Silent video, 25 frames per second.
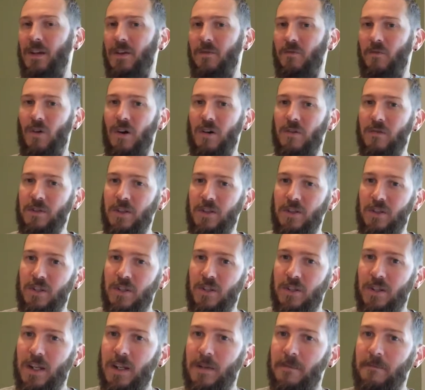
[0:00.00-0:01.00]
why would you
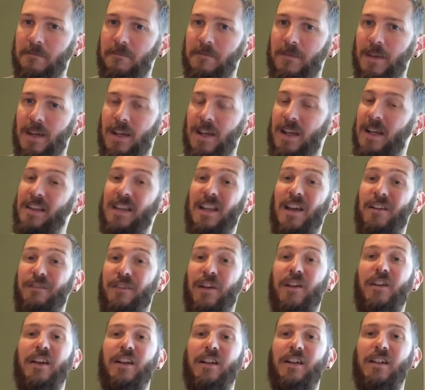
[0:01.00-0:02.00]
tune in? They're
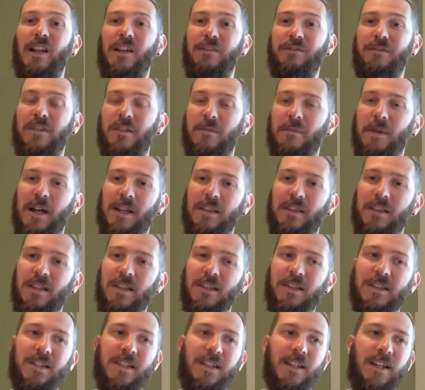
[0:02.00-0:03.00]
very clever about
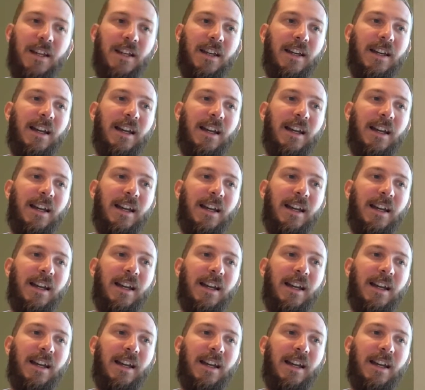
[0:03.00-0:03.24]
this.